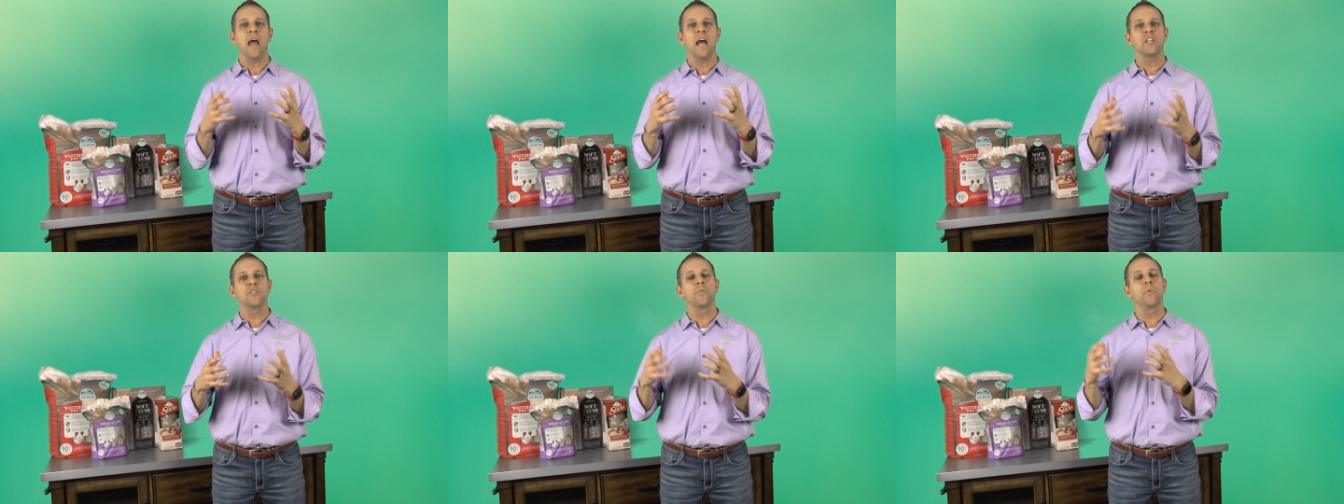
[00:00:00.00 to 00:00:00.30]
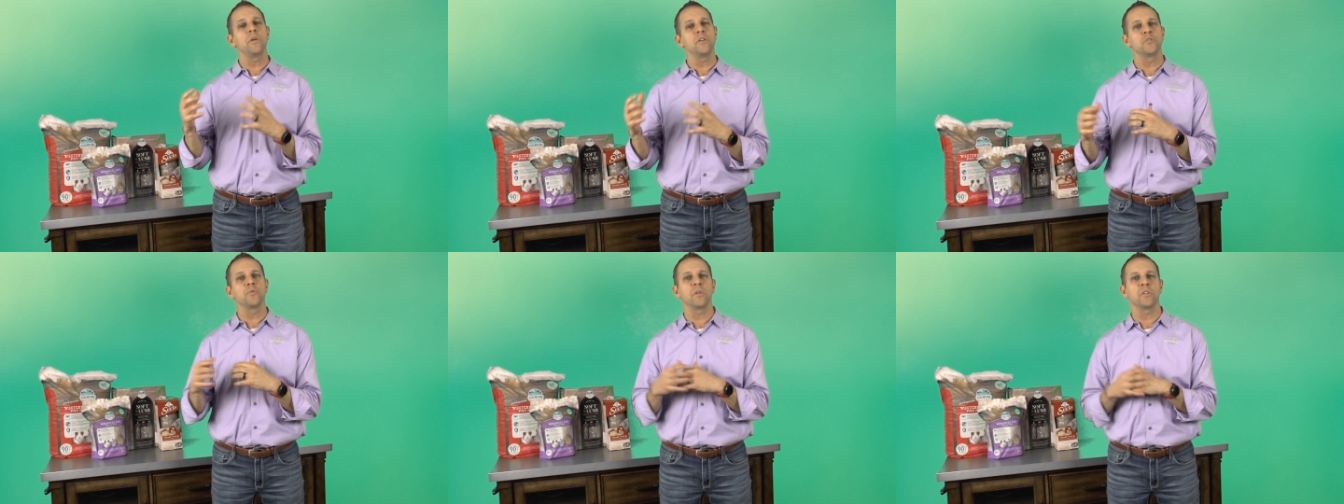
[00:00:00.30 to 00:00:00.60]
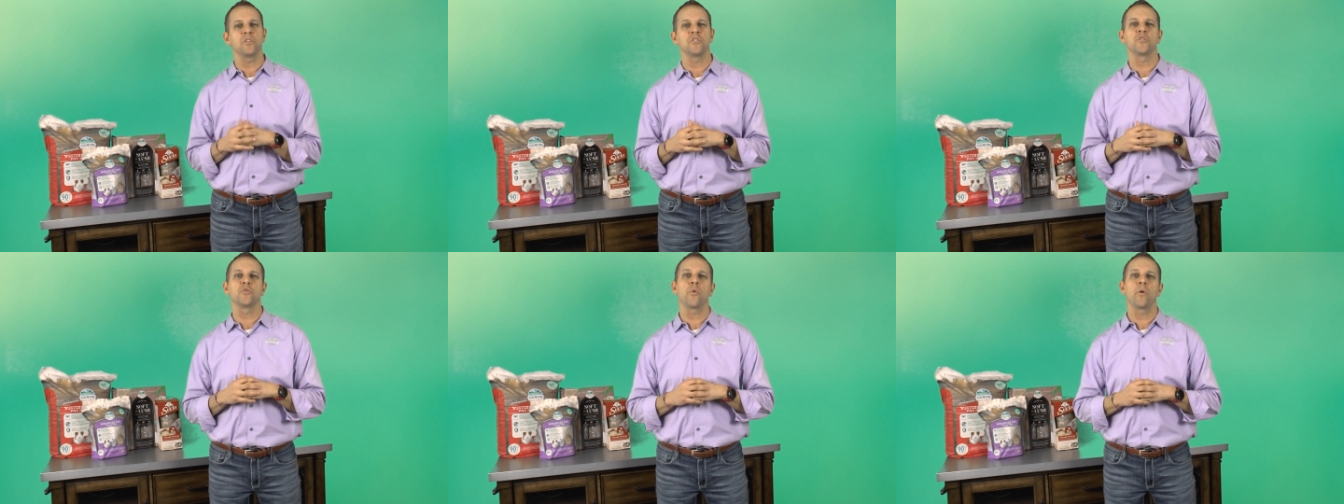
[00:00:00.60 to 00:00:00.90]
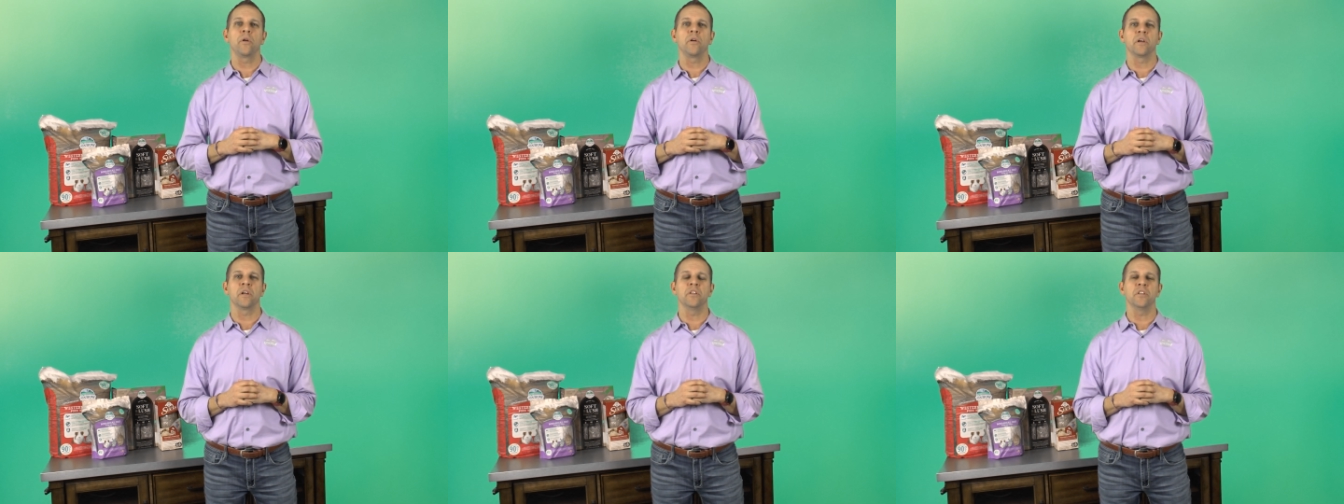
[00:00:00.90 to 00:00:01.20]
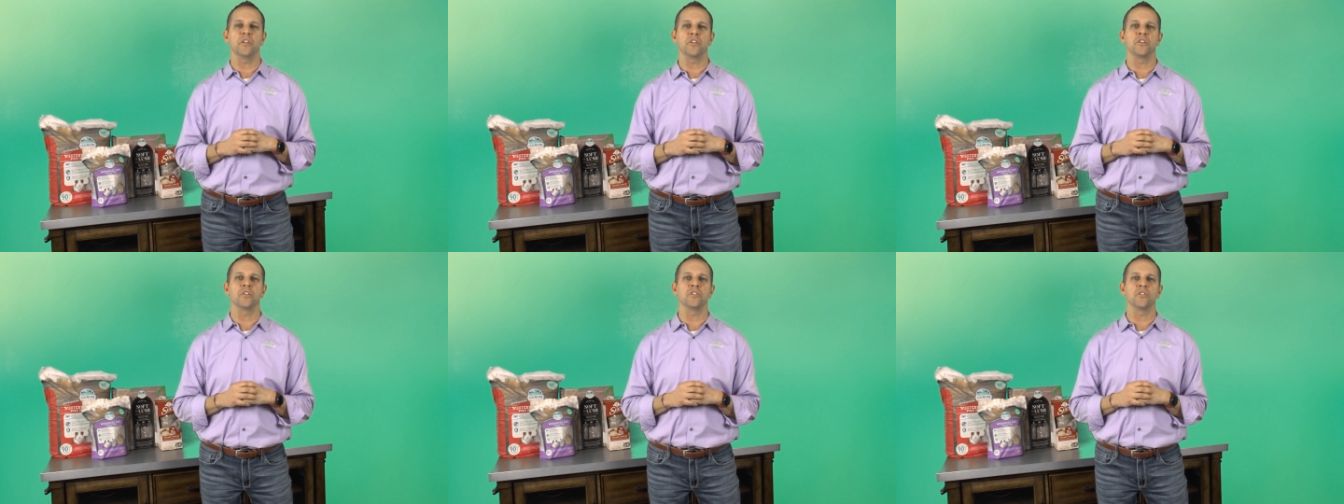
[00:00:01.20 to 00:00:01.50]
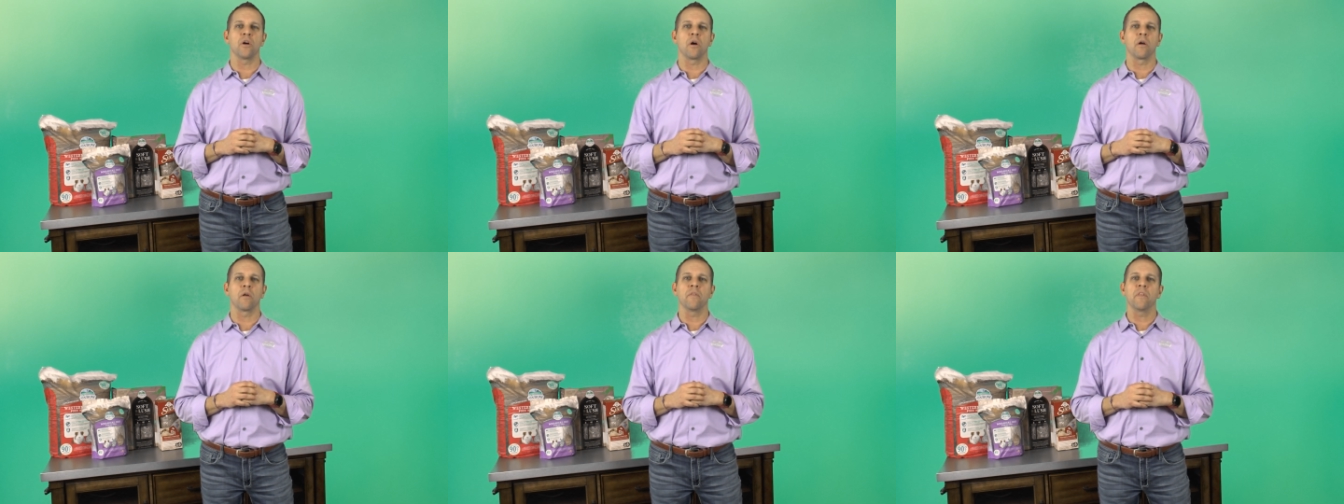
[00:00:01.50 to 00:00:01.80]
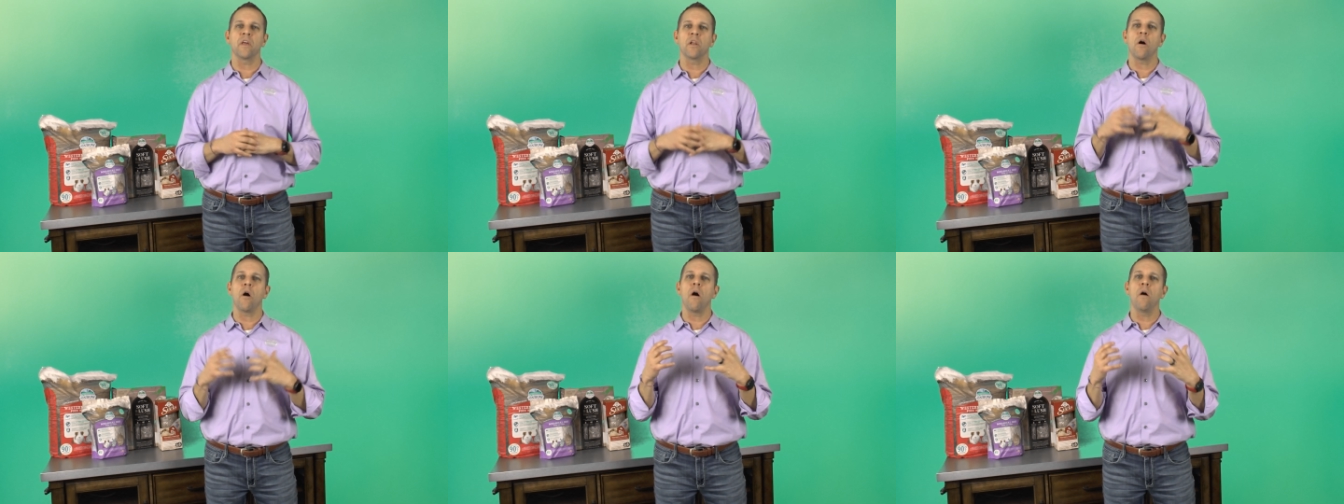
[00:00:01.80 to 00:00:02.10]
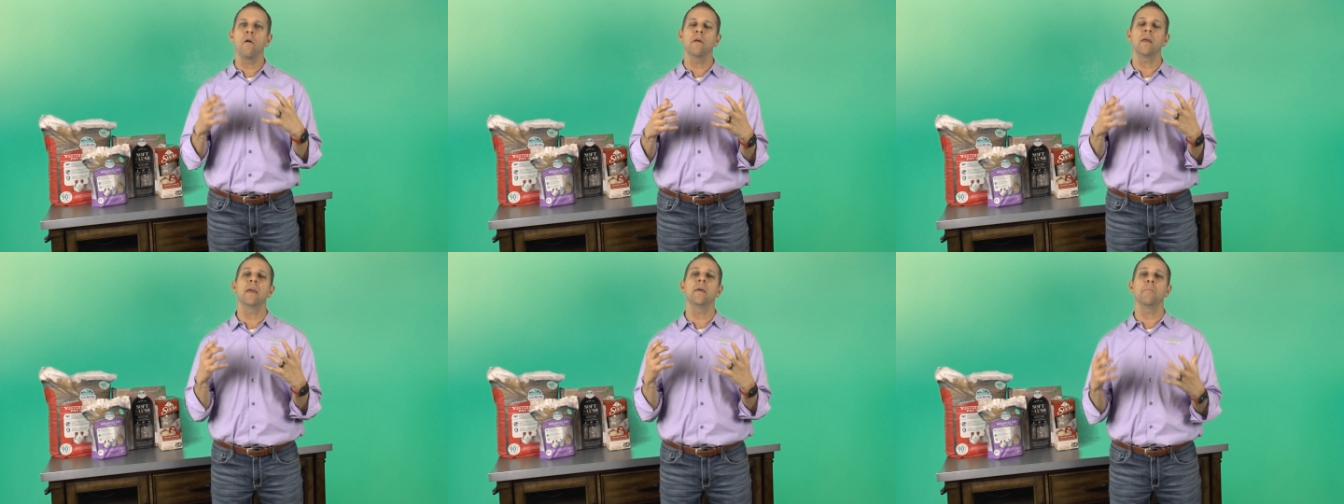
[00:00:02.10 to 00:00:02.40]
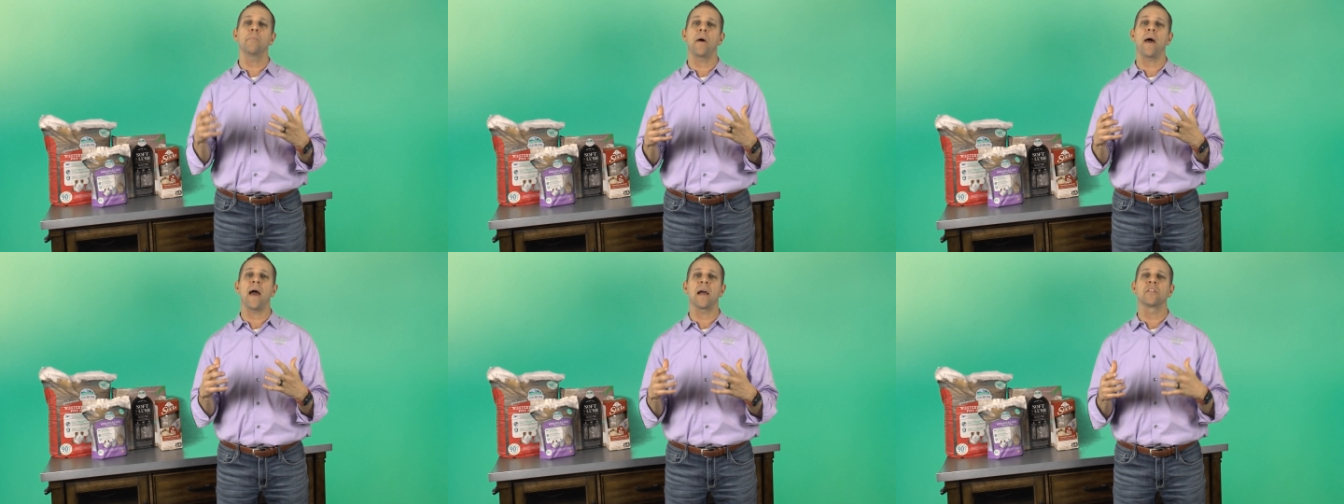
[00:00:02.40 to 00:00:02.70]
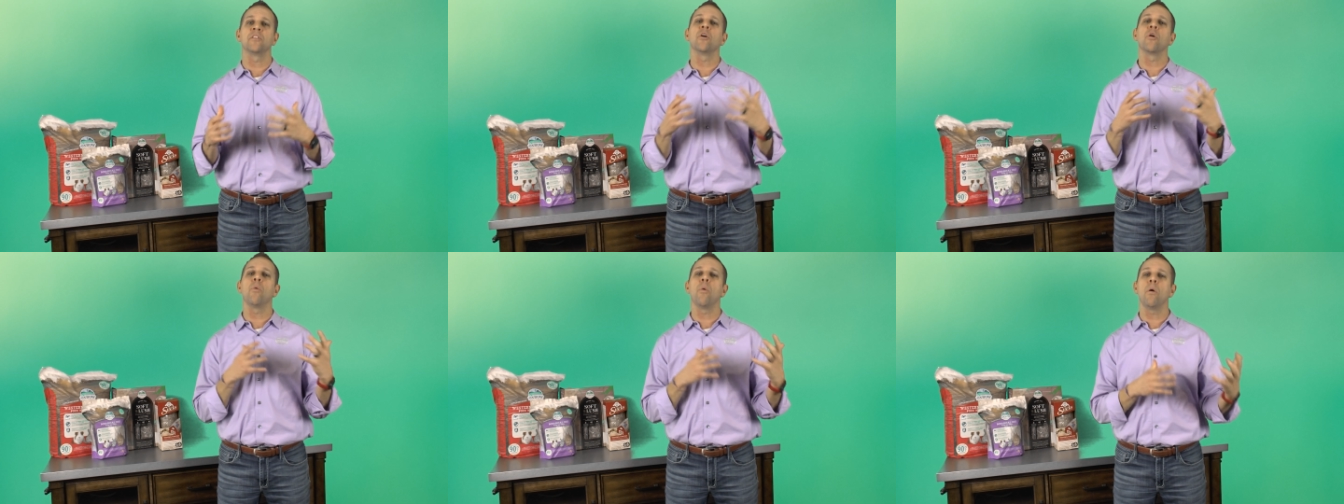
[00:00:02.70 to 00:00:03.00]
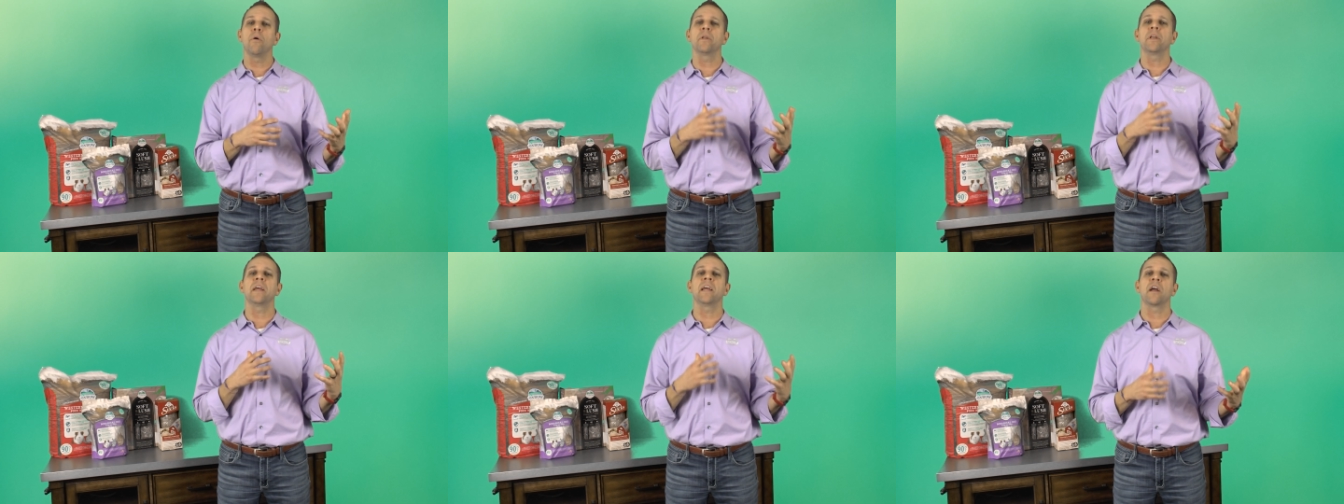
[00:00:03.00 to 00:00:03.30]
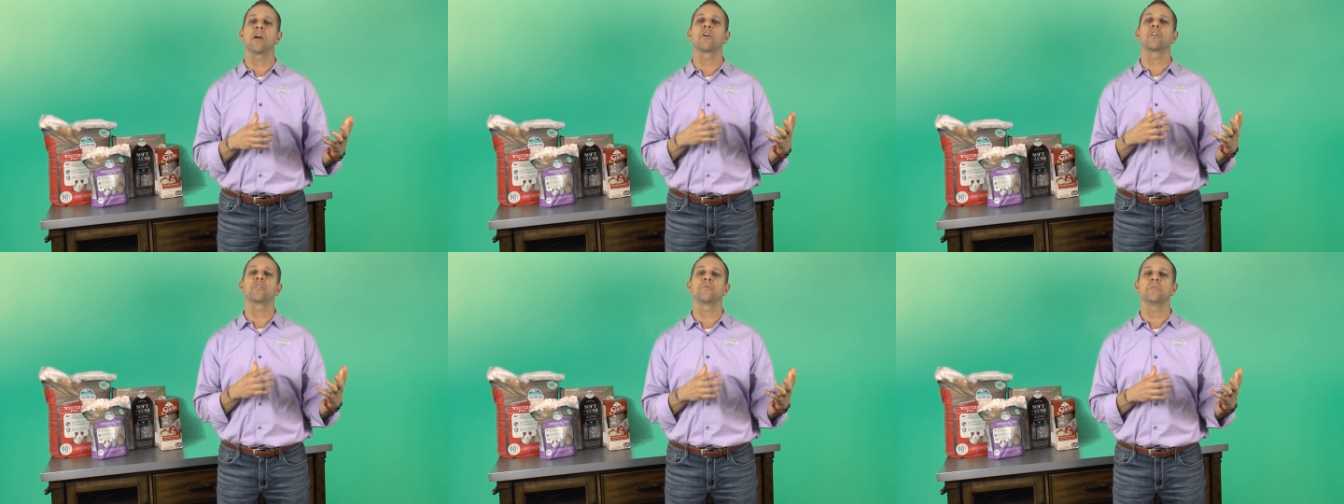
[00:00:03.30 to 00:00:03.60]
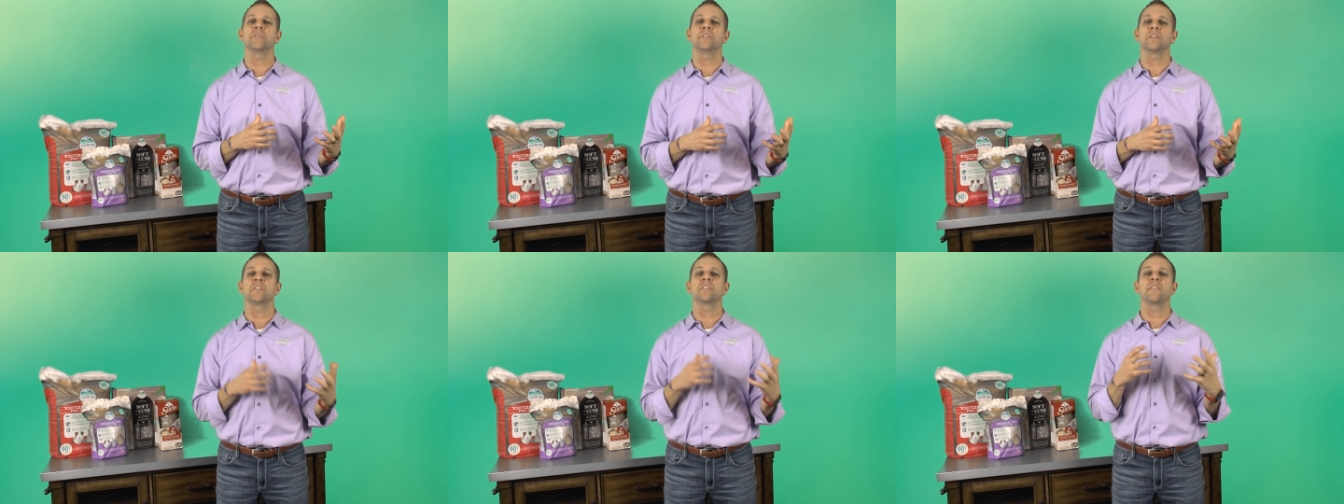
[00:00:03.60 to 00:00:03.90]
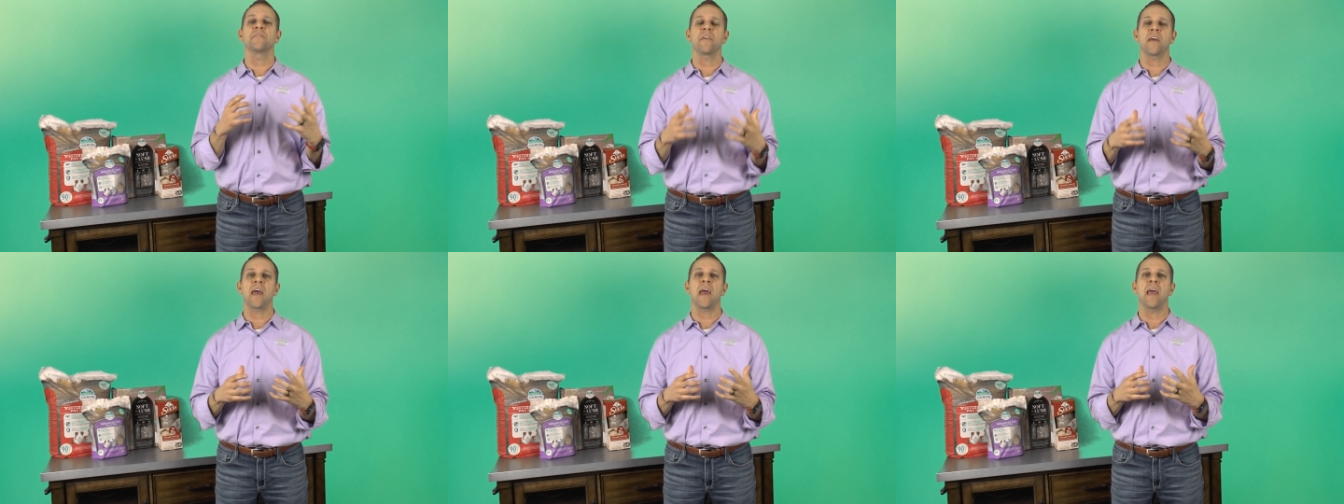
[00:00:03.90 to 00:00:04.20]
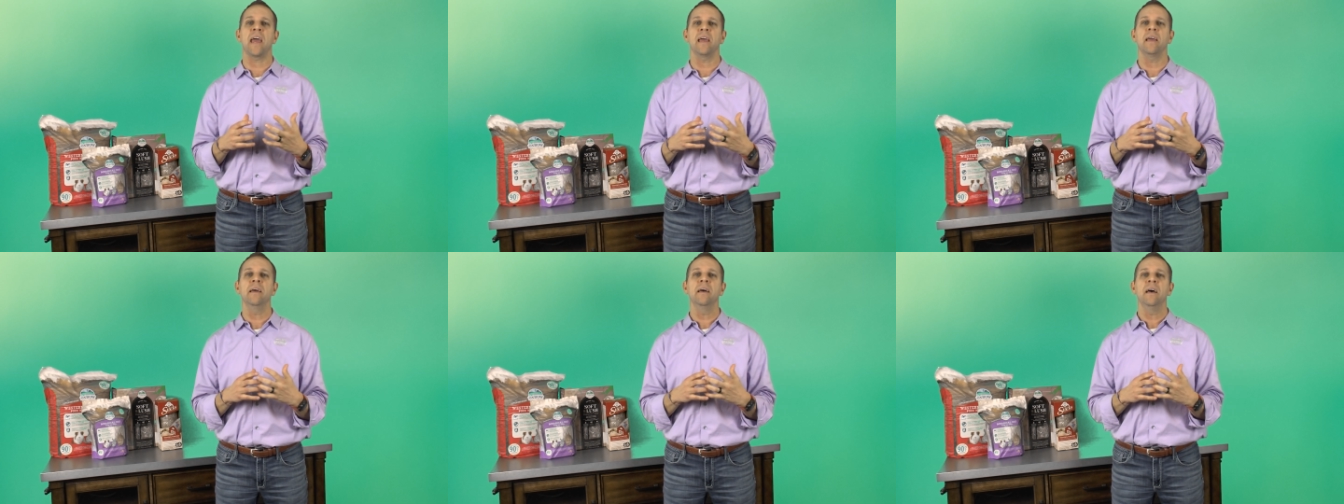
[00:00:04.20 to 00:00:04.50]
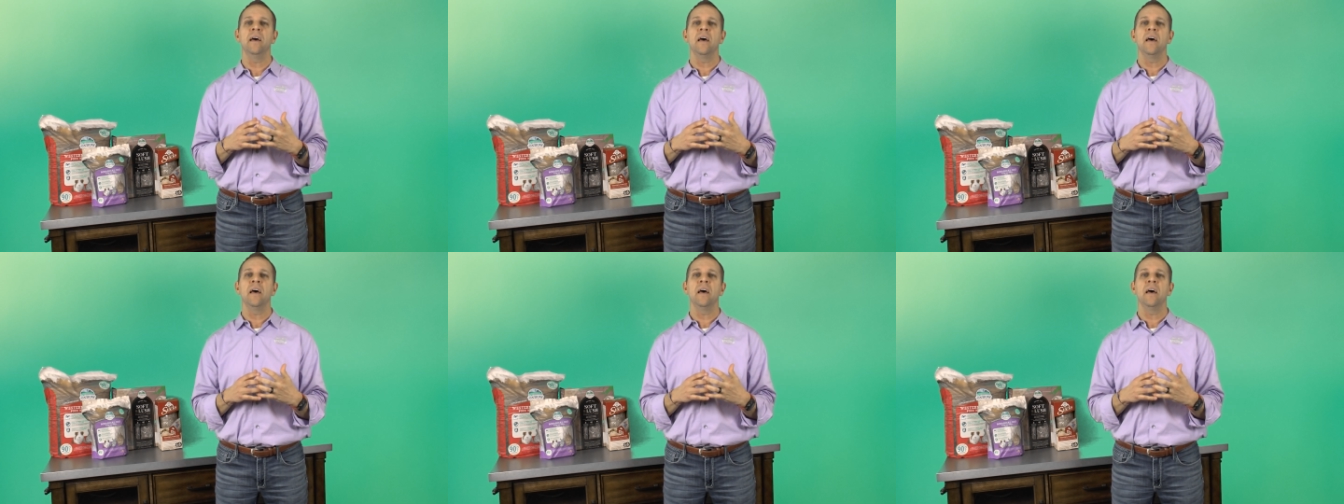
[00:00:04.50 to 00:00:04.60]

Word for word: as well as what the soil conditions are that all impact the quality characteristics of the hay.